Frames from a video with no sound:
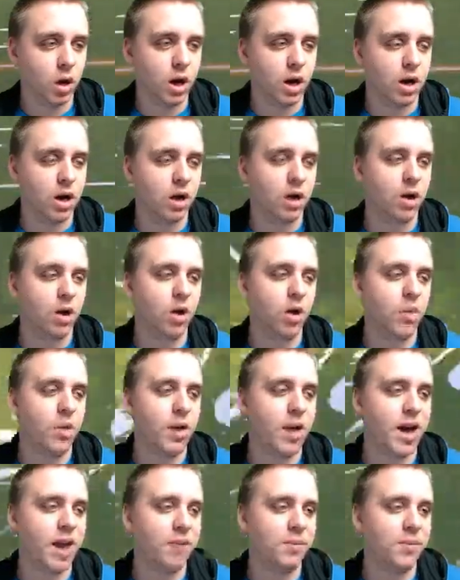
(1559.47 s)

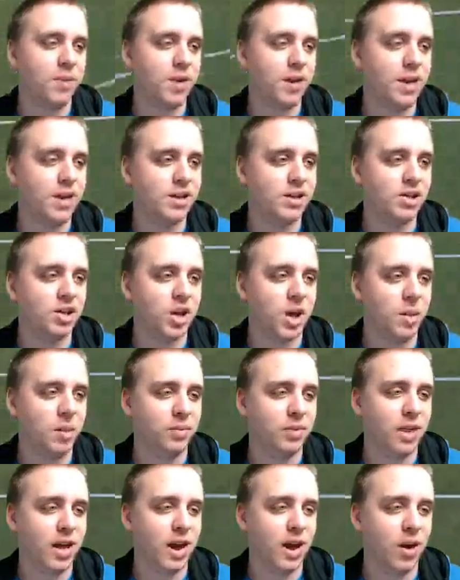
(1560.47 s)
Whoa, Pat Pete
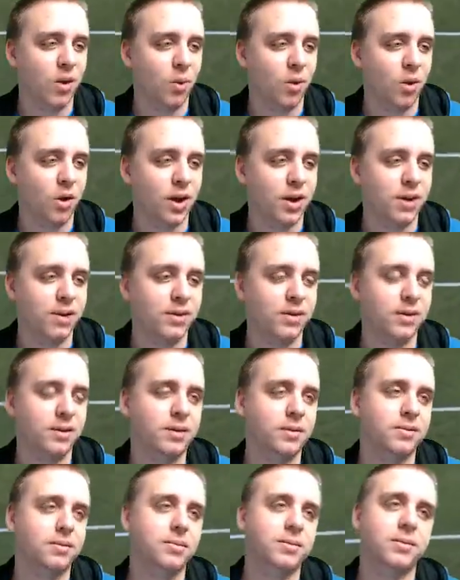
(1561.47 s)
jumped that one.